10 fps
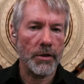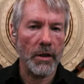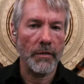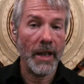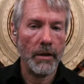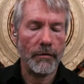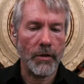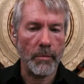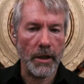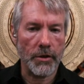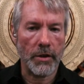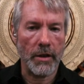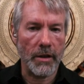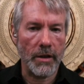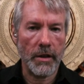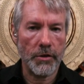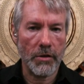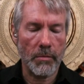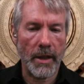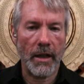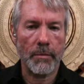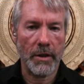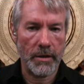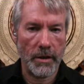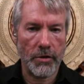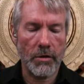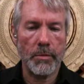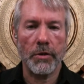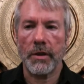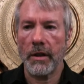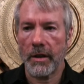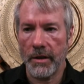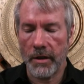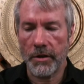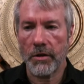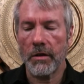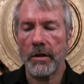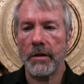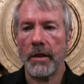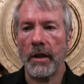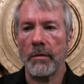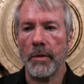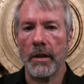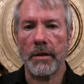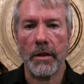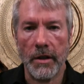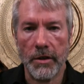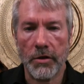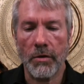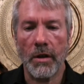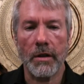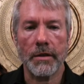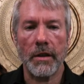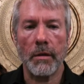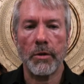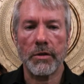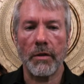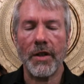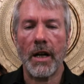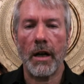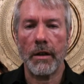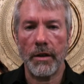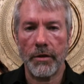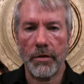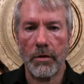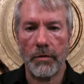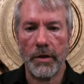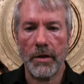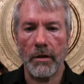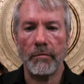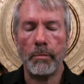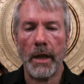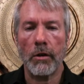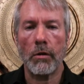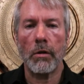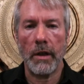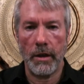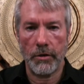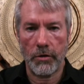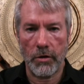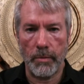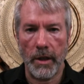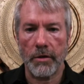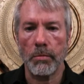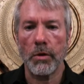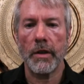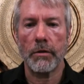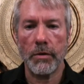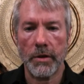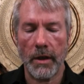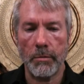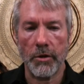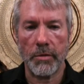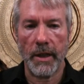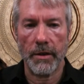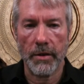of information and digital maps and digital music and digital entertainment. These are all examples of non-conservative bearer instruments moving through cyberspace.